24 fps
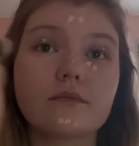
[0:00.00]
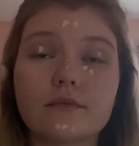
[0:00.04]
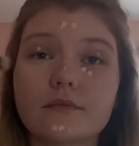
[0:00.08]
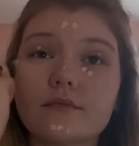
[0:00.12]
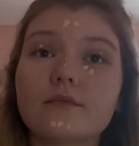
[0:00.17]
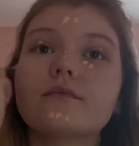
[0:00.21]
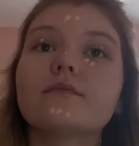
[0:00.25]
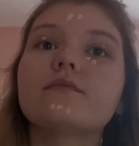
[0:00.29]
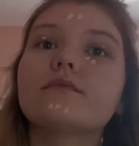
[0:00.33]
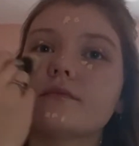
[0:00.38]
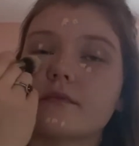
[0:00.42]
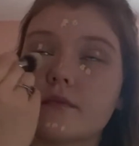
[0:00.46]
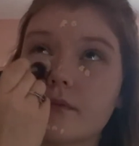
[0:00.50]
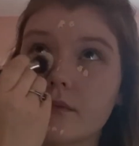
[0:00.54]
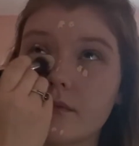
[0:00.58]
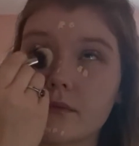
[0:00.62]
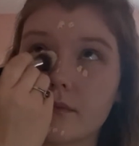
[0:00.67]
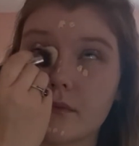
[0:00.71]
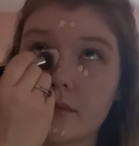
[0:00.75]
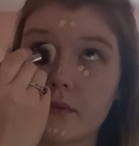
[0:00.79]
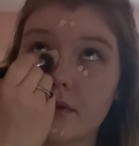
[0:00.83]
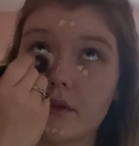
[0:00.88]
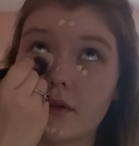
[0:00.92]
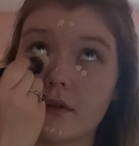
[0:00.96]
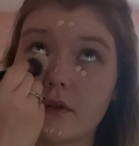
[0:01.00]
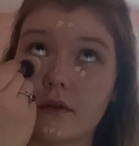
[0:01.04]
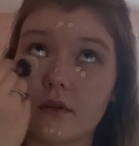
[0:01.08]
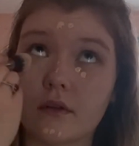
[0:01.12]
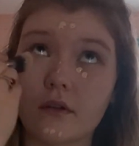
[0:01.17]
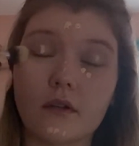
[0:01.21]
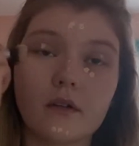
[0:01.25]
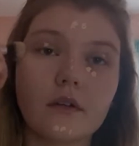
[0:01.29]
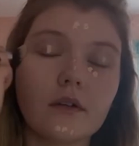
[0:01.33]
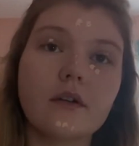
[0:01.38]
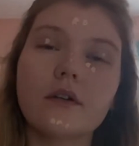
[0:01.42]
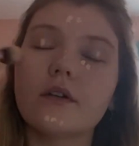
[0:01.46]
I use the Hydrating
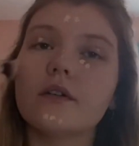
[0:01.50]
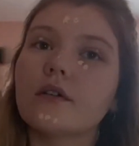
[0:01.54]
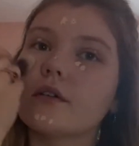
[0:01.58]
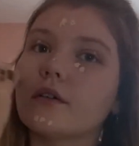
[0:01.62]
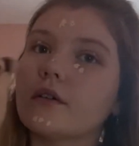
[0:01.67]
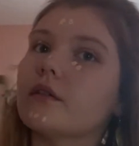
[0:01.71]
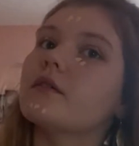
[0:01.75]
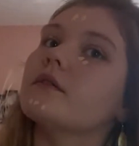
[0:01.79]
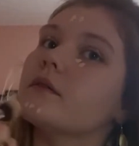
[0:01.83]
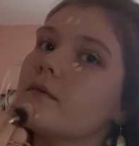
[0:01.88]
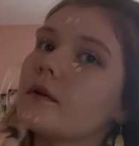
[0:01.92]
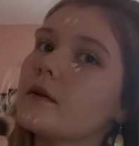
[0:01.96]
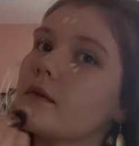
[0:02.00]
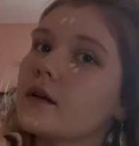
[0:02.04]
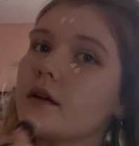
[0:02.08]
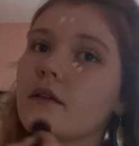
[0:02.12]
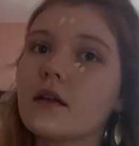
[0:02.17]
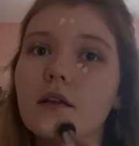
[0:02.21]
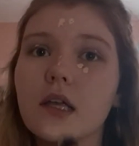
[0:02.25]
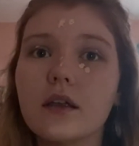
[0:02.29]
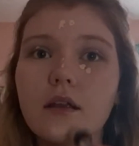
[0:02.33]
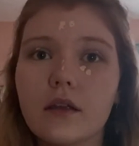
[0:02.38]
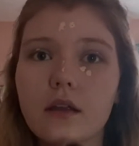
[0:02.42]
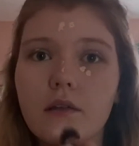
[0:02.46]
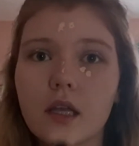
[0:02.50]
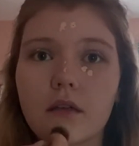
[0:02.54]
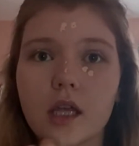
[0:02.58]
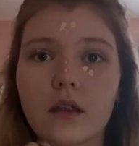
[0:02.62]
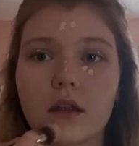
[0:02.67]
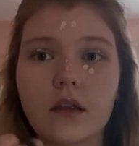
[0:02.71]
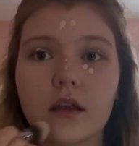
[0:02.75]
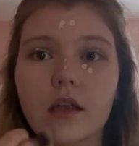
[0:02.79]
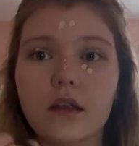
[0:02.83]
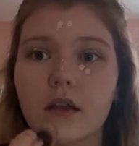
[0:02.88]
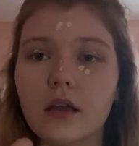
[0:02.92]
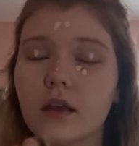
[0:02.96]
Camo Concealer
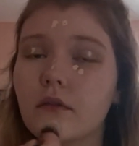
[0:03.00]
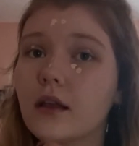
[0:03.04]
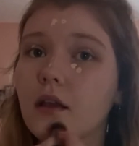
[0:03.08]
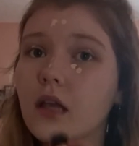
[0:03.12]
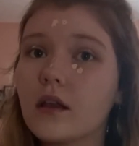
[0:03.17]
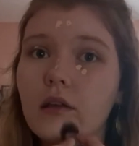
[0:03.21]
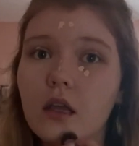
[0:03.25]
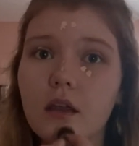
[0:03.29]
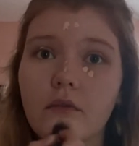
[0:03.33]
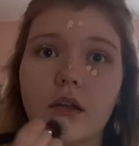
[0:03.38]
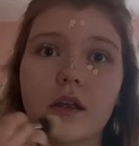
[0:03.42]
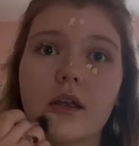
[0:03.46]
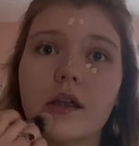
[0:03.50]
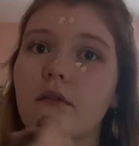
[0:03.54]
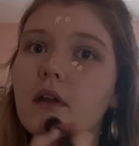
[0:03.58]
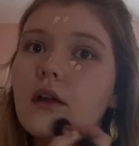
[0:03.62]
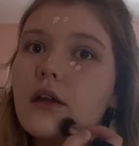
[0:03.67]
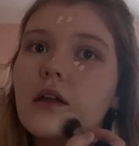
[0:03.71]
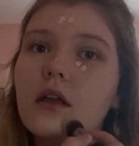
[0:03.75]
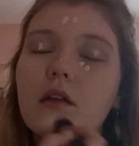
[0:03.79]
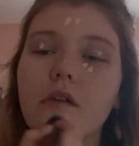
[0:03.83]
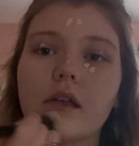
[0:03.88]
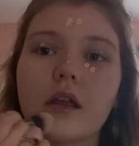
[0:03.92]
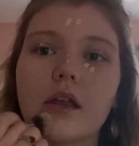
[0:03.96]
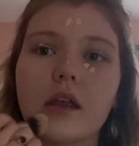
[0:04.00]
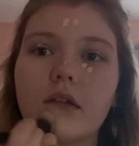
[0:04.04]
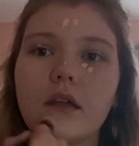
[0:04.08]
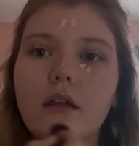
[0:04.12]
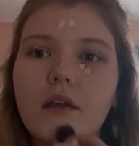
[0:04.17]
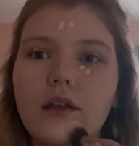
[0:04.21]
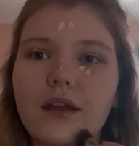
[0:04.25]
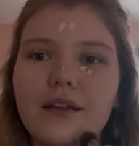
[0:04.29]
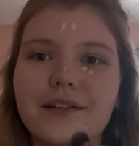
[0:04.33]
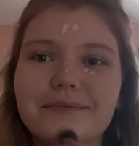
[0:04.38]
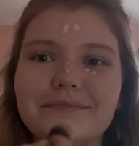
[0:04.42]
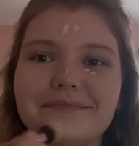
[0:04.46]
by e.l.f. I
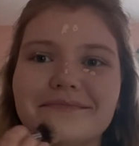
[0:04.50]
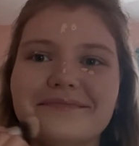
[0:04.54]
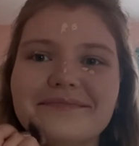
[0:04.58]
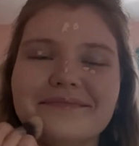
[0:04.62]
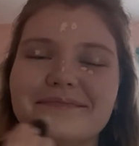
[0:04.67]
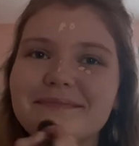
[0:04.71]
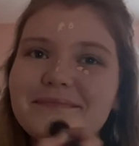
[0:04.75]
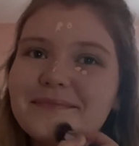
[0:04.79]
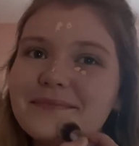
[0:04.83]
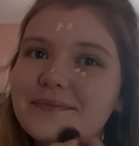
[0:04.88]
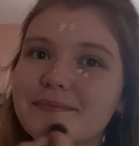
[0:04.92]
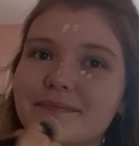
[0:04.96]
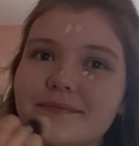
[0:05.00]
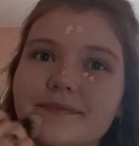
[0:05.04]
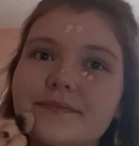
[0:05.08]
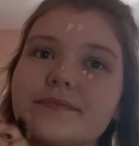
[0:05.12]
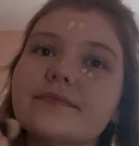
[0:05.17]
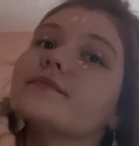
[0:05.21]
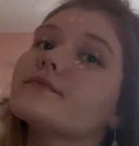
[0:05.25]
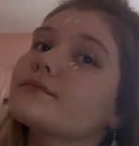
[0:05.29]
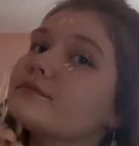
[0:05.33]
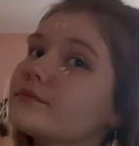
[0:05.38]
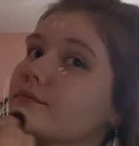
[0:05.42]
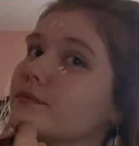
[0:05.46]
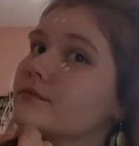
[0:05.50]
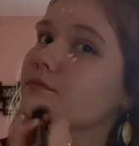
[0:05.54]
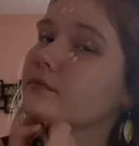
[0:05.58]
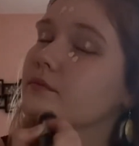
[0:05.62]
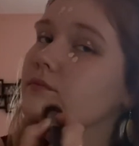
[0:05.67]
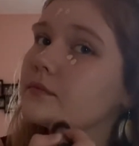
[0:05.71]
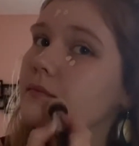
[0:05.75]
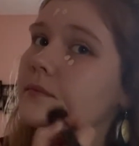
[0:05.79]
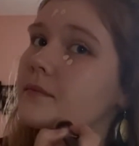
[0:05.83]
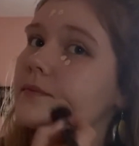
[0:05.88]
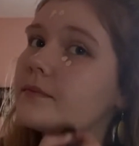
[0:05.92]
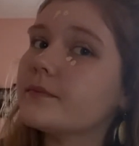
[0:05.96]
love this stuff, and I'm in the
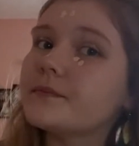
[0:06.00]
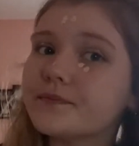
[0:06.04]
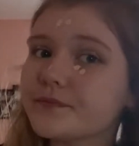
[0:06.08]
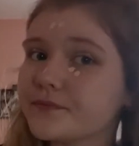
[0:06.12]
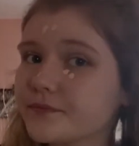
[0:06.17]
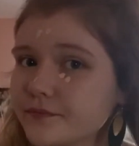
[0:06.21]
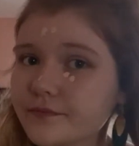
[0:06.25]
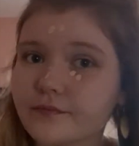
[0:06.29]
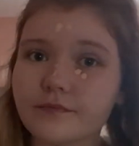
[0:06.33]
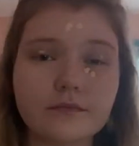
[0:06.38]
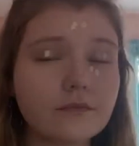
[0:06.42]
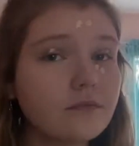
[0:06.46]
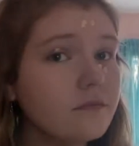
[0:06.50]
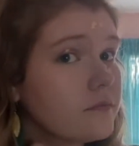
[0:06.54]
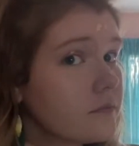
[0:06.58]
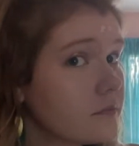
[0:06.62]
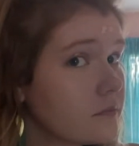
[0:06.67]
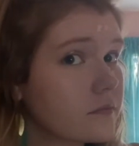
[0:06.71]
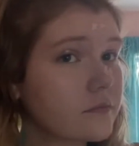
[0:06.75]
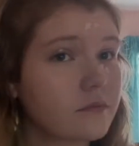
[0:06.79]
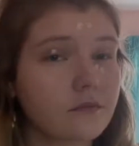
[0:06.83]
shade Fair Warm.